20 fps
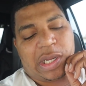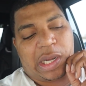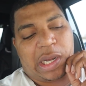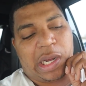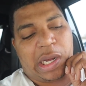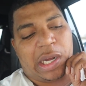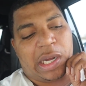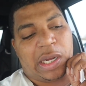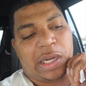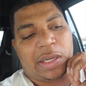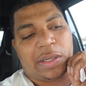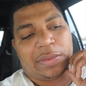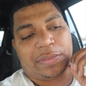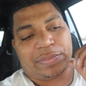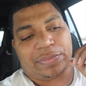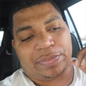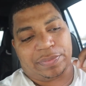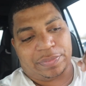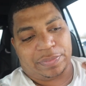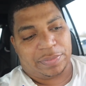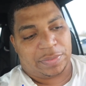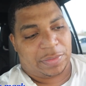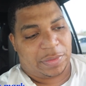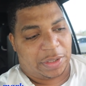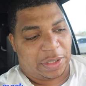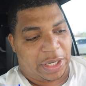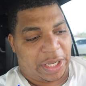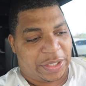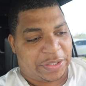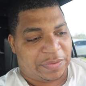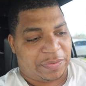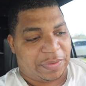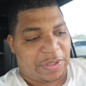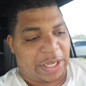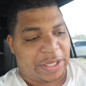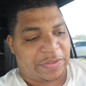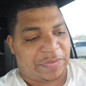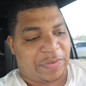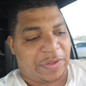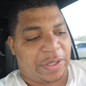Um, next
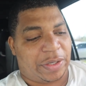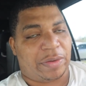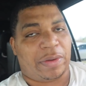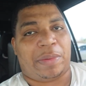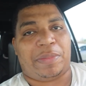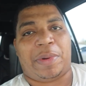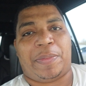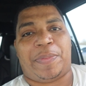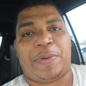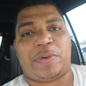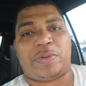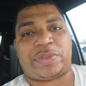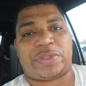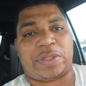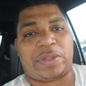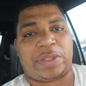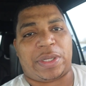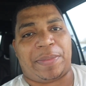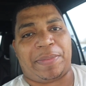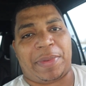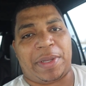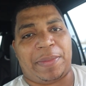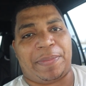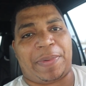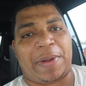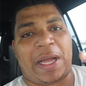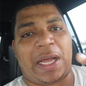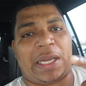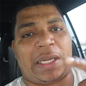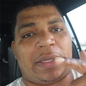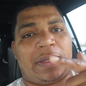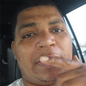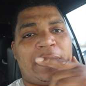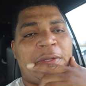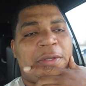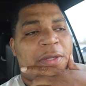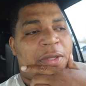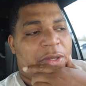next video I'm gonna post on Impala.